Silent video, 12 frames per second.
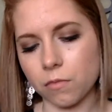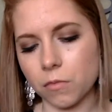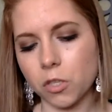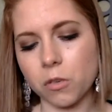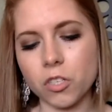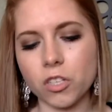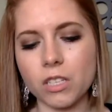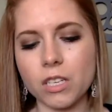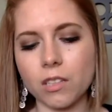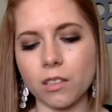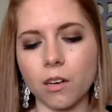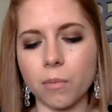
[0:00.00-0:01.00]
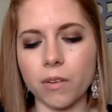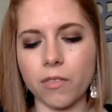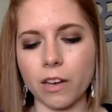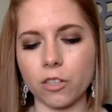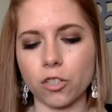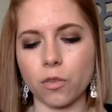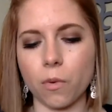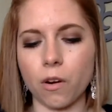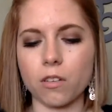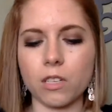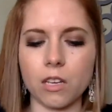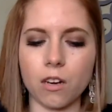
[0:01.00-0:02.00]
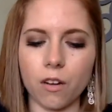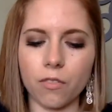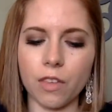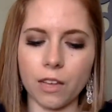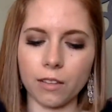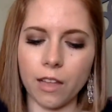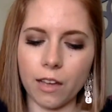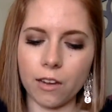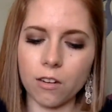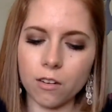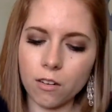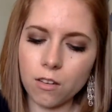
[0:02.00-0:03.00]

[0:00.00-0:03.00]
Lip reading: So it just needed a little bit of extra work to get off that liner,